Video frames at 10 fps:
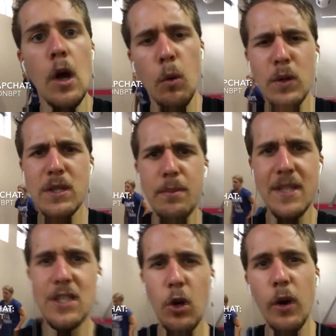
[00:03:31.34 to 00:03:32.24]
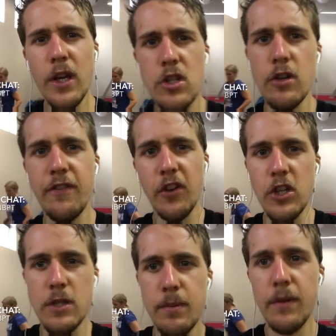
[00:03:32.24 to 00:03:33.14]
What's the best diet you should follow
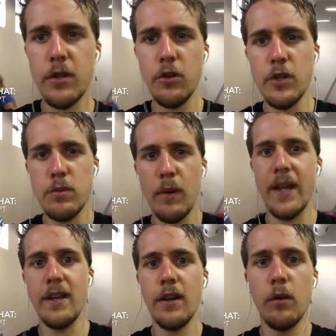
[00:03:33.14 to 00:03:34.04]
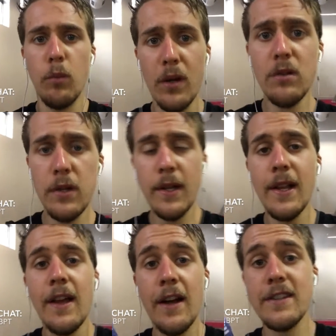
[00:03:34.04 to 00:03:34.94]
to be able to lose weight? Well,
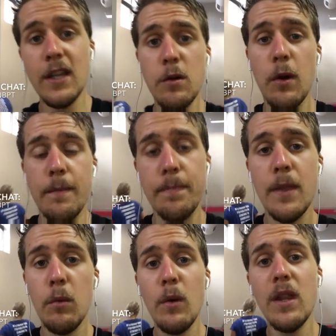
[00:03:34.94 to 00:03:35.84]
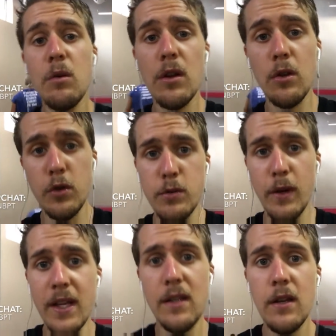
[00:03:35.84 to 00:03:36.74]
I'll tell you what, whether you wanna lose
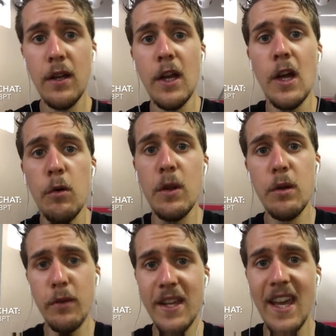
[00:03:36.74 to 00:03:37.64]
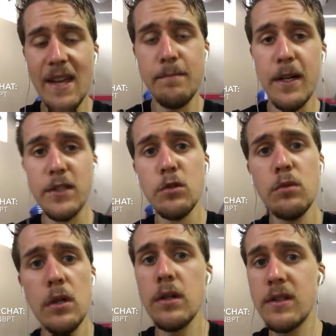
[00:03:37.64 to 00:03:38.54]
weight, whether you wanna gain muscle,
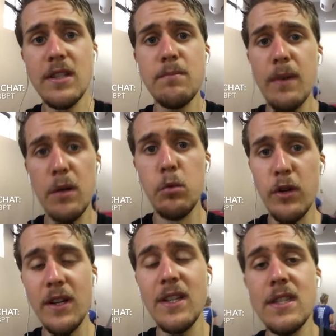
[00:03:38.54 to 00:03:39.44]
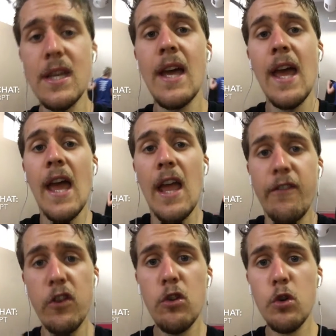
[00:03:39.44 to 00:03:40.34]
doesn't matter what it is, if
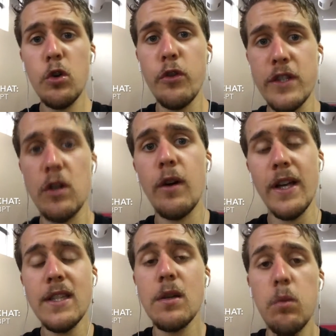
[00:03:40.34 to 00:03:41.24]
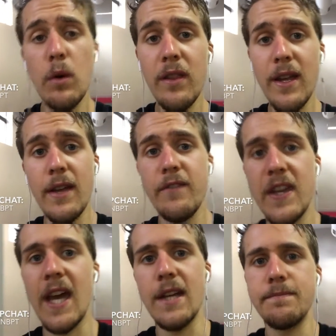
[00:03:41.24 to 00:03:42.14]
you look at all the diets, what are they
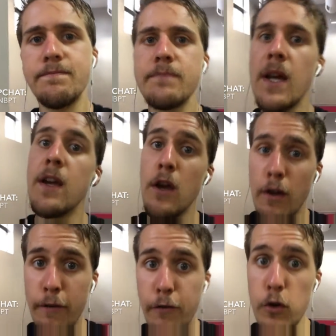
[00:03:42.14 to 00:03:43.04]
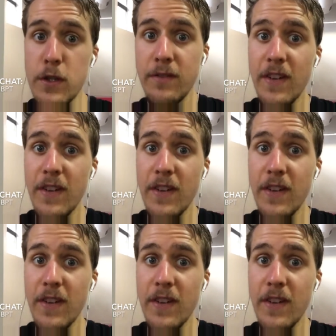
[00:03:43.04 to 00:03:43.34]
advocate? fruits and